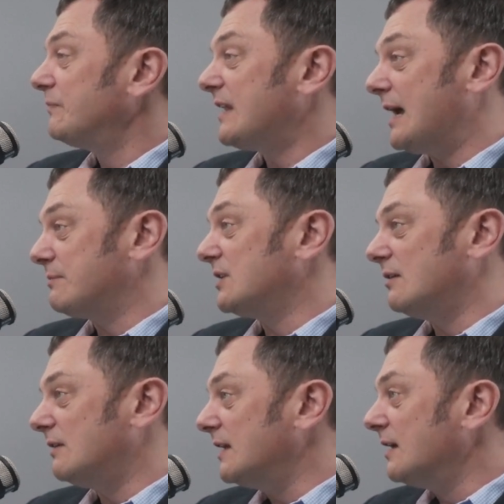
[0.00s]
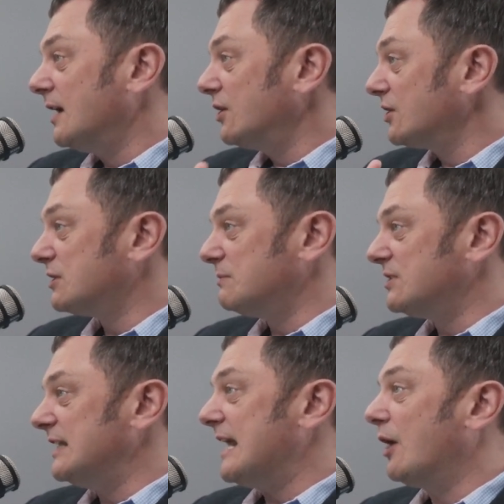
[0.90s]
absolutely, customers
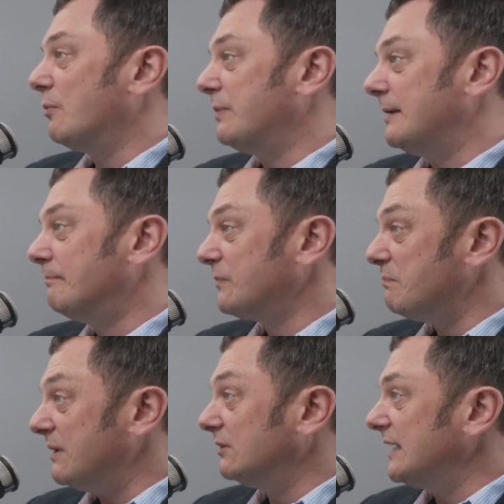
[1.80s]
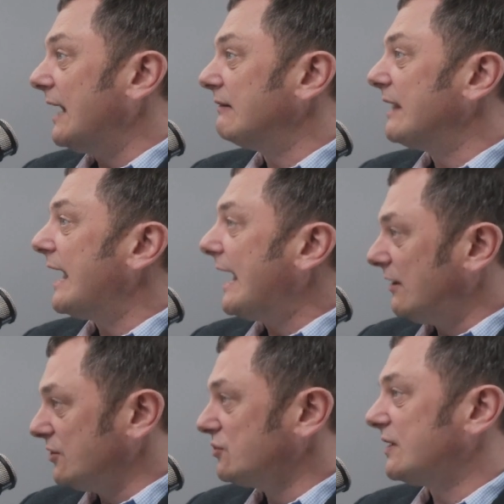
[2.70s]
need help in building out their
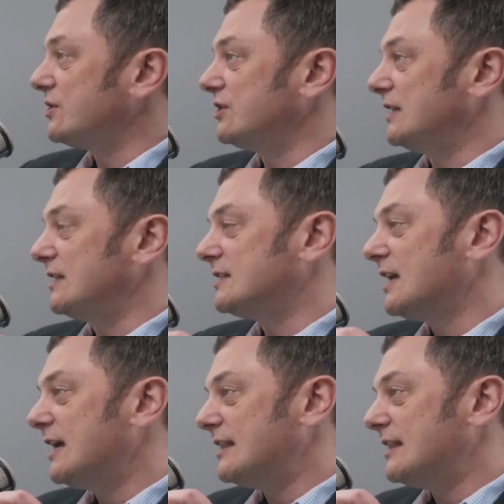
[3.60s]
AI strategies,